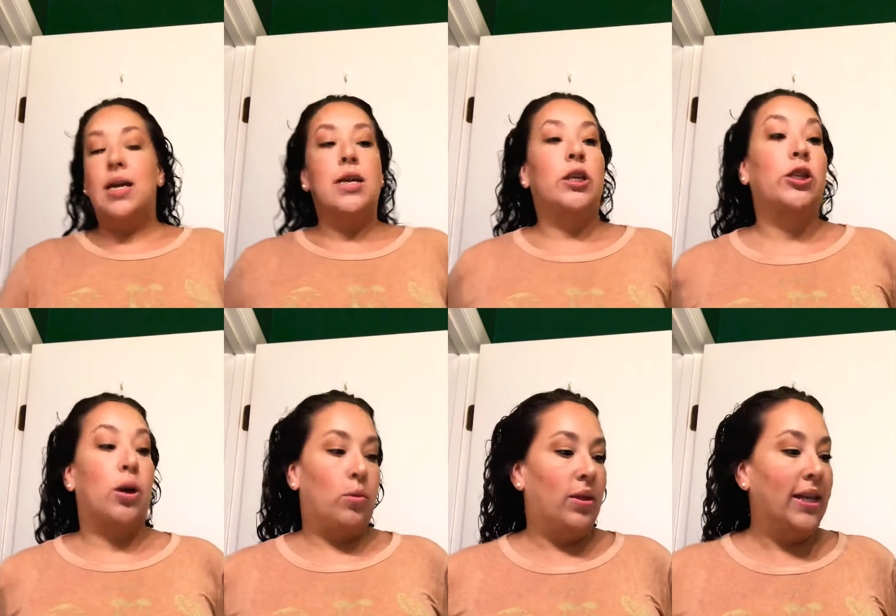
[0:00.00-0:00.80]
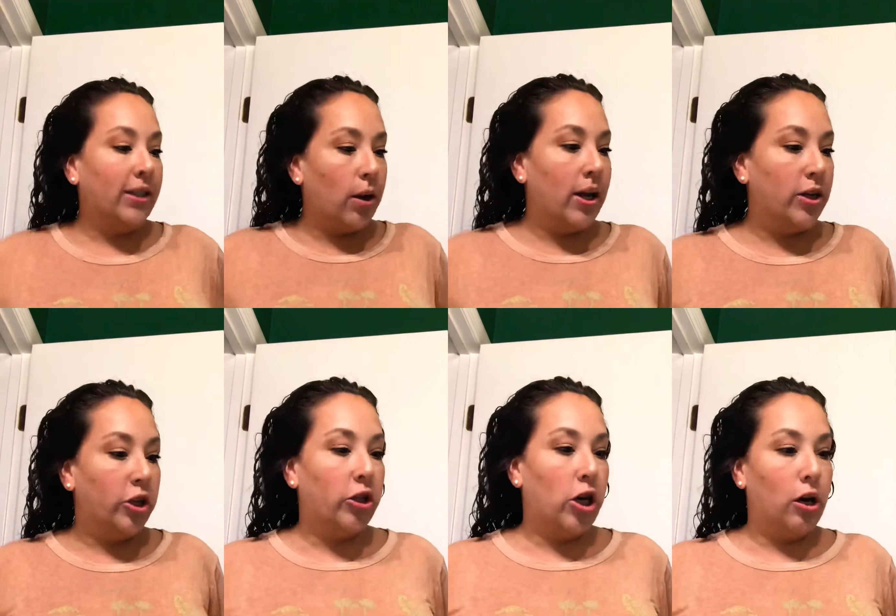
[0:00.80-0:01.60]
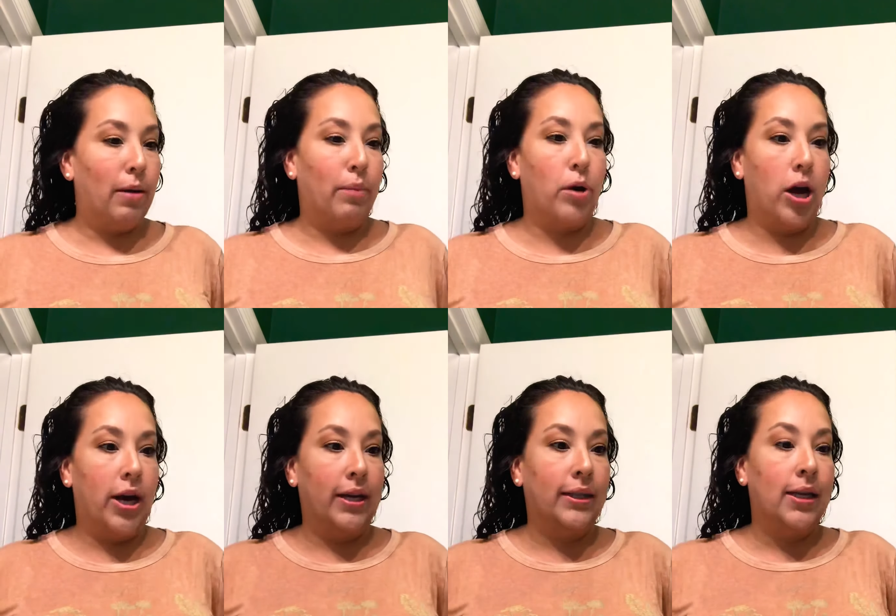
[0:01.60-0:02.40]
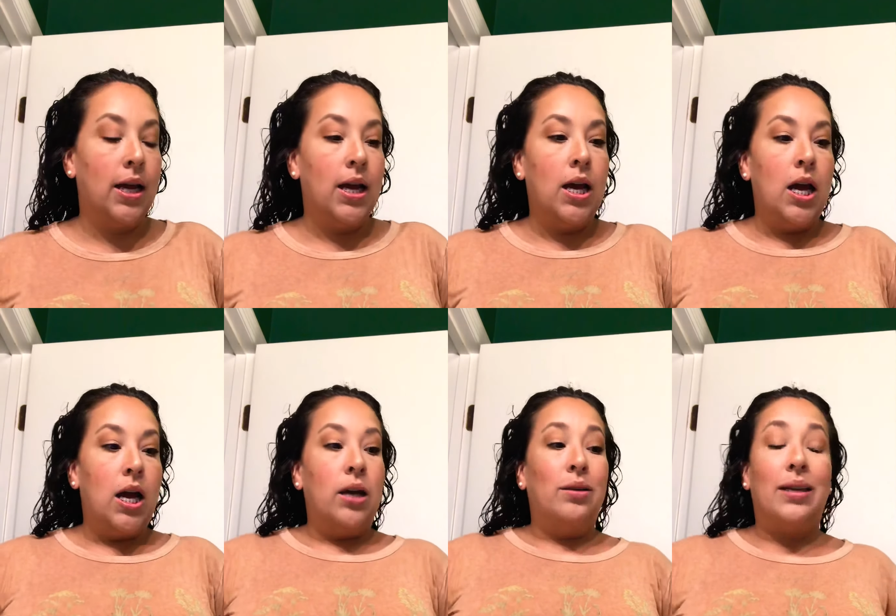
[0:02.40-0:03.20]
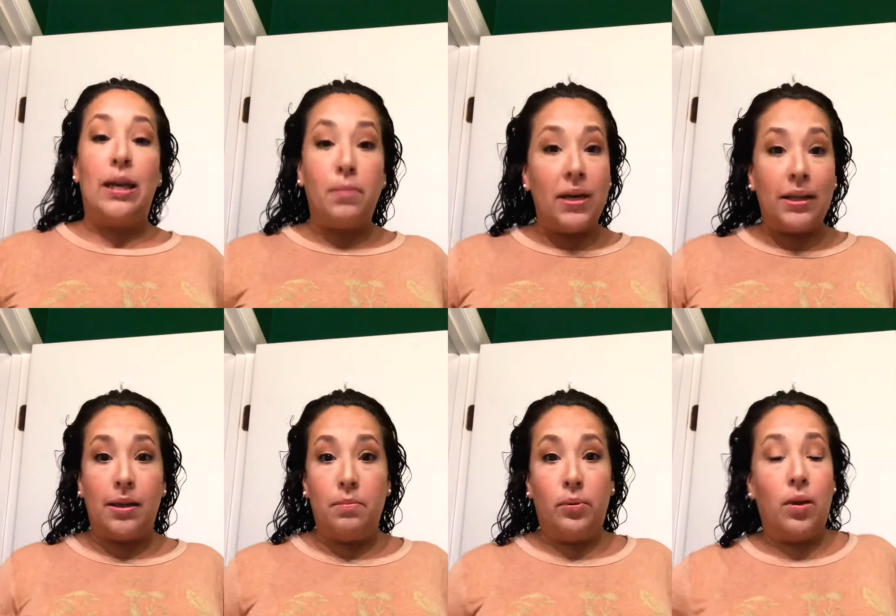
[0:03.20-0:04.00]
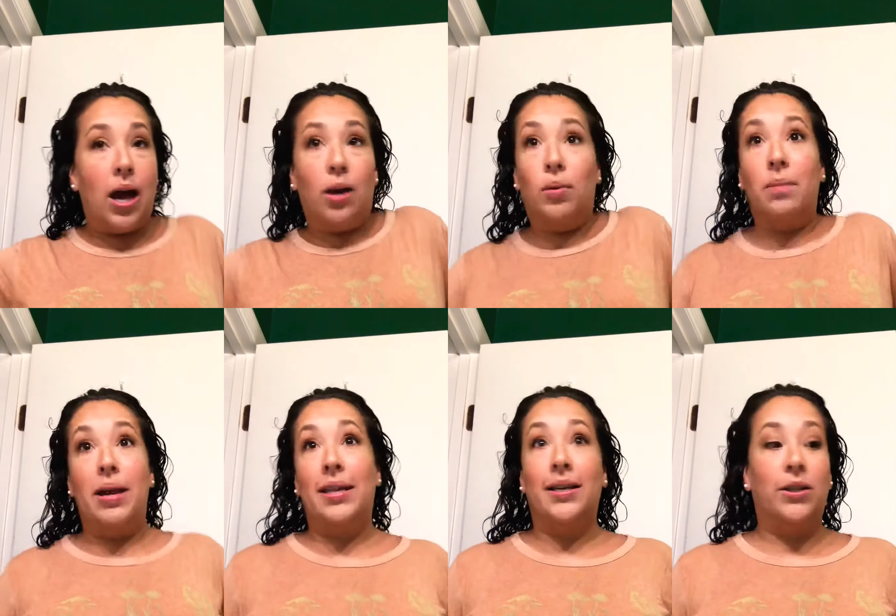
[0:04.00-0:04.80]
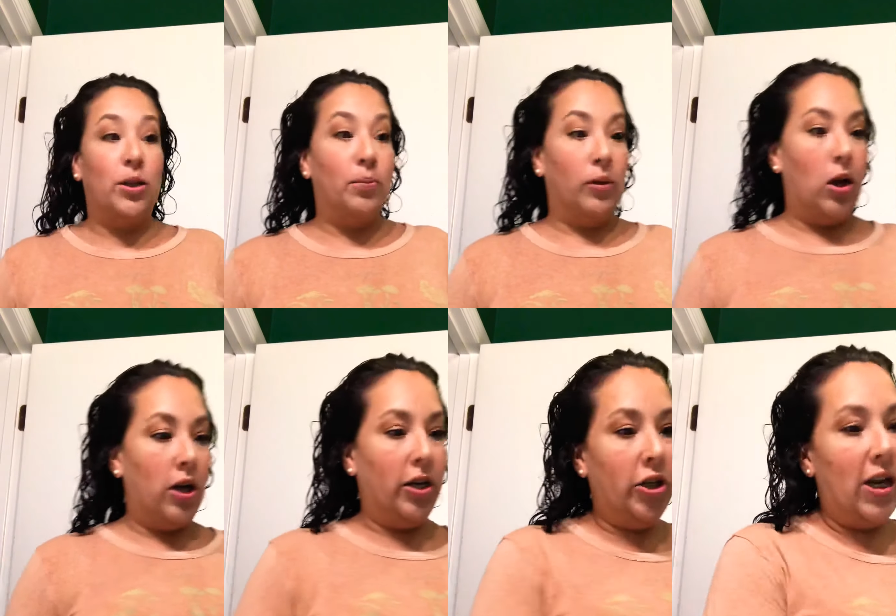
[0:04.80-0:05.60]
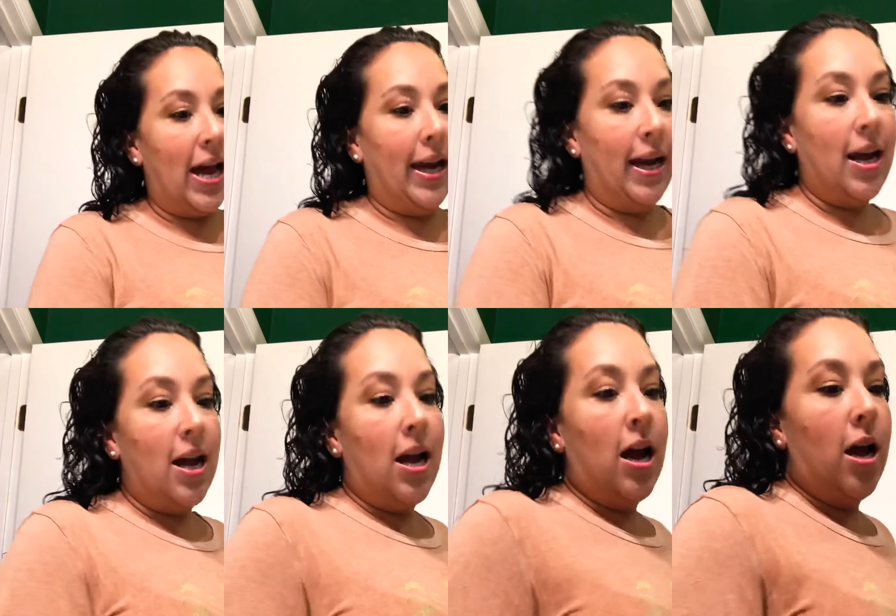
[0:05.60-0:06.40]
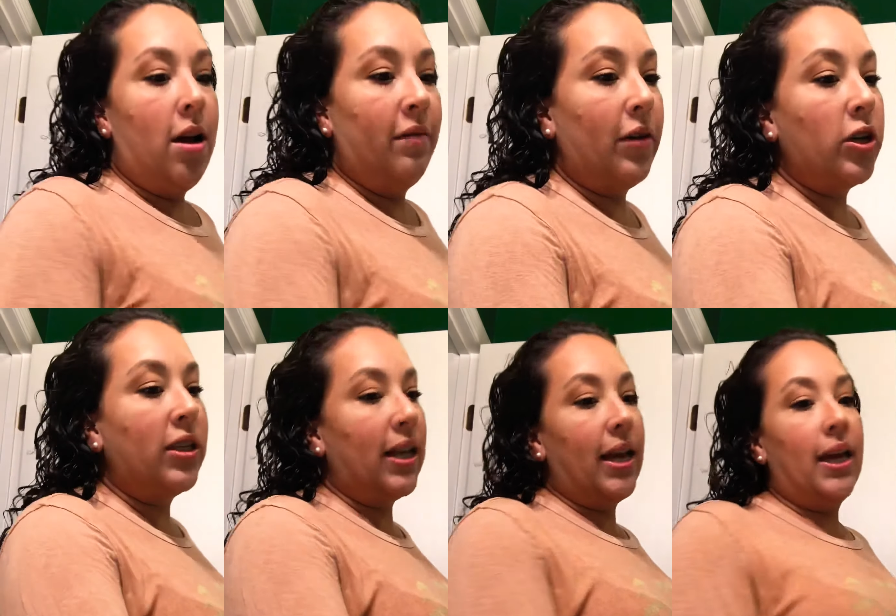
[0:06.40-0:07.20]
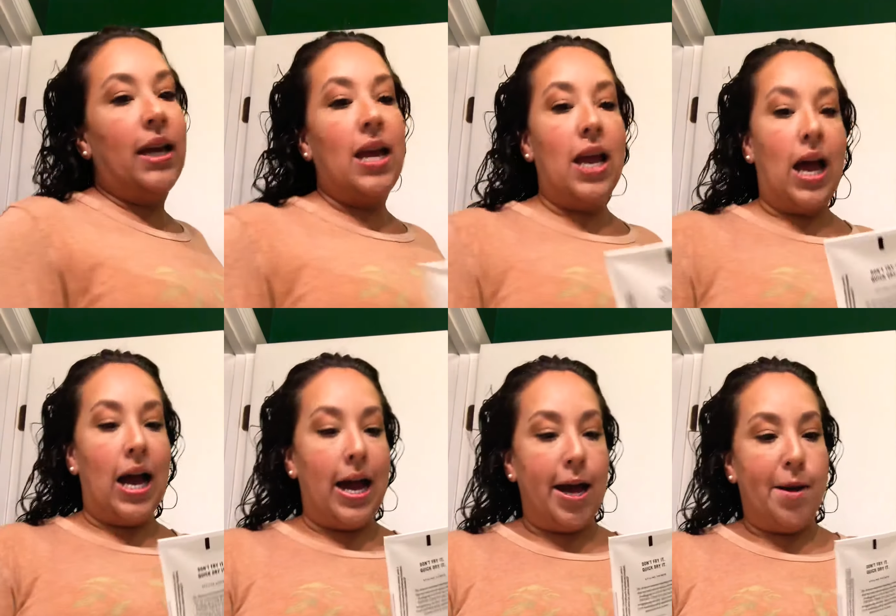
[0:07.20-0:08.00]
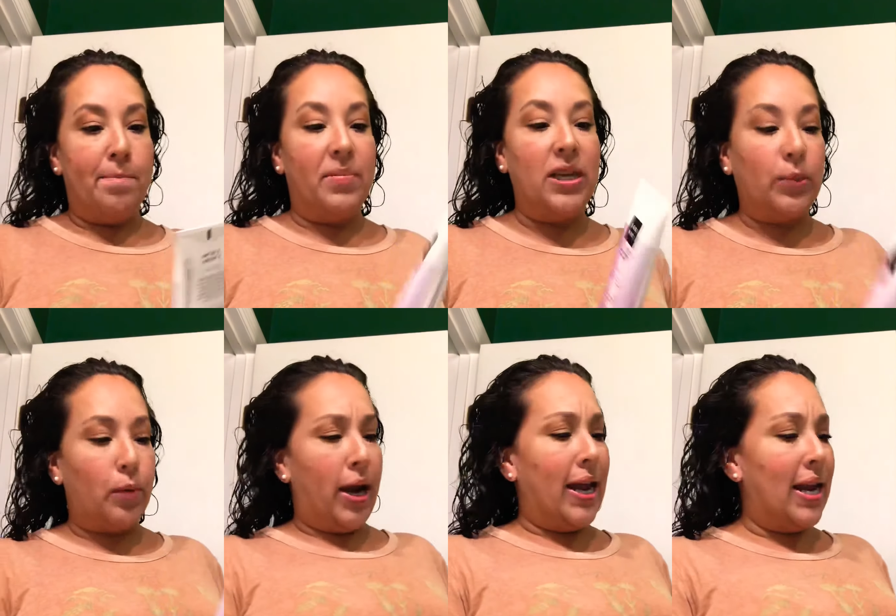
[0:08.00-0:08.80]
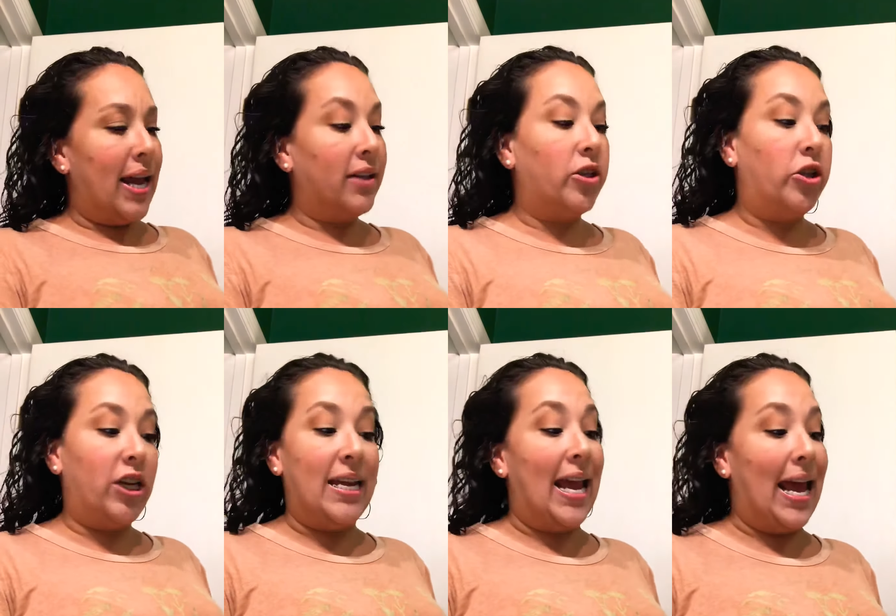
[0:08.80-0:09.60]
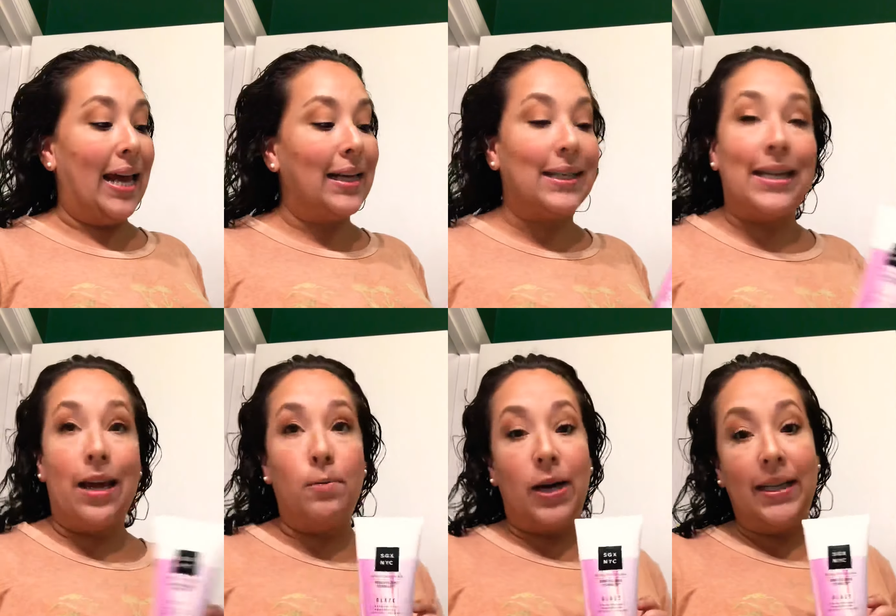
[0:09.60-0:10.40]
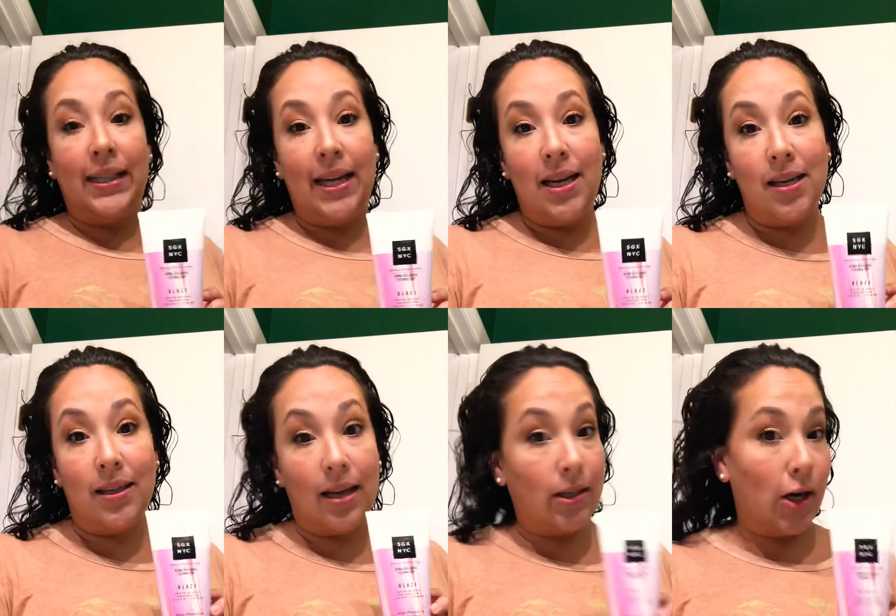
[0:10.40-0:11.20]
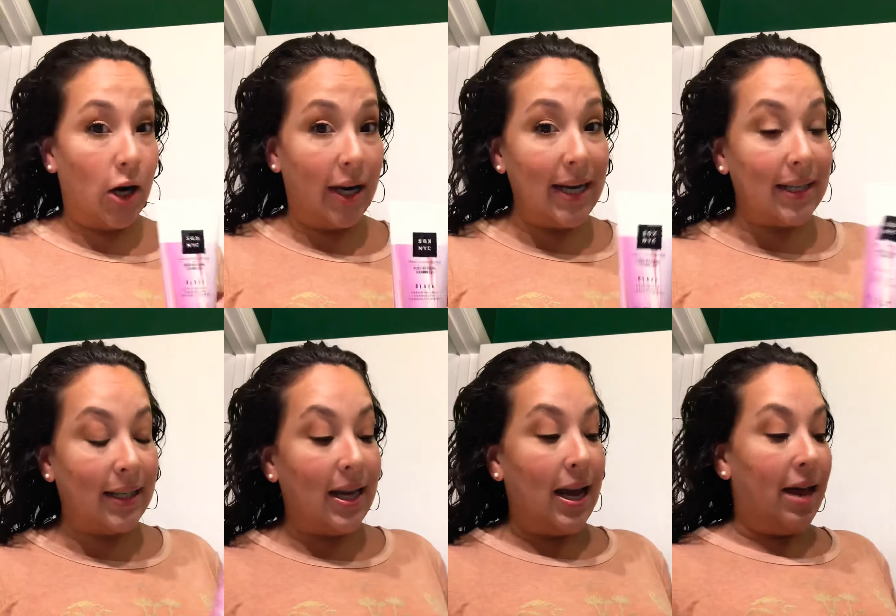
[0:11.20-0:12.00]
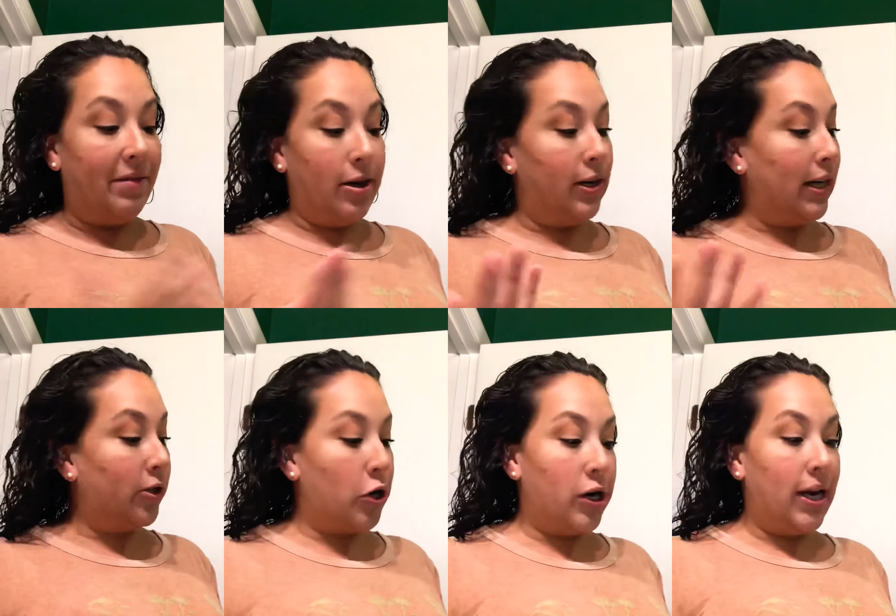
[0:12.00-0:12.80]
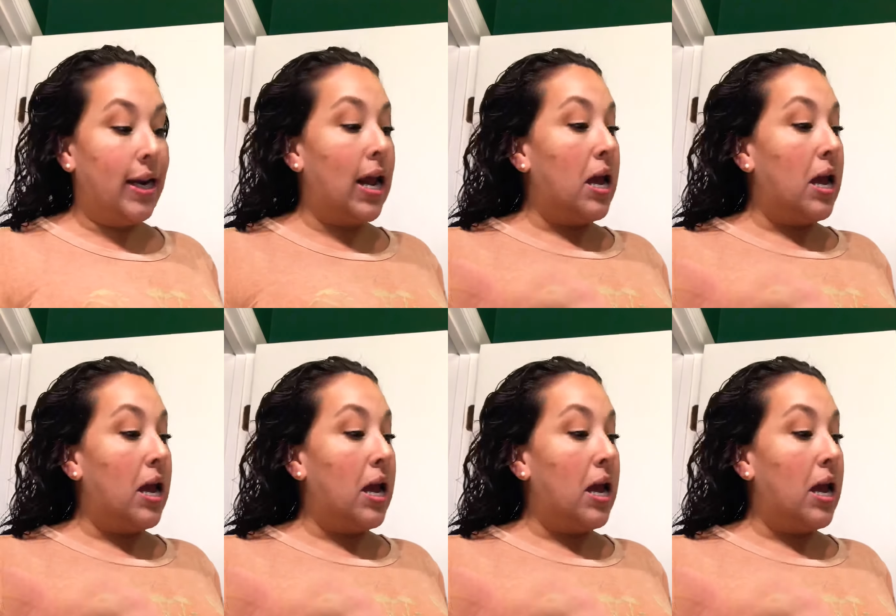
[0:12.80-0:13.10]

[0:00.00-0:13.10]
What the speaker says: So let's go ahead and just talk about products. Keeping it simple, I don't want to make this super long and chatty. First thing, this brand, SGX NYC, is at Target. Found it at Target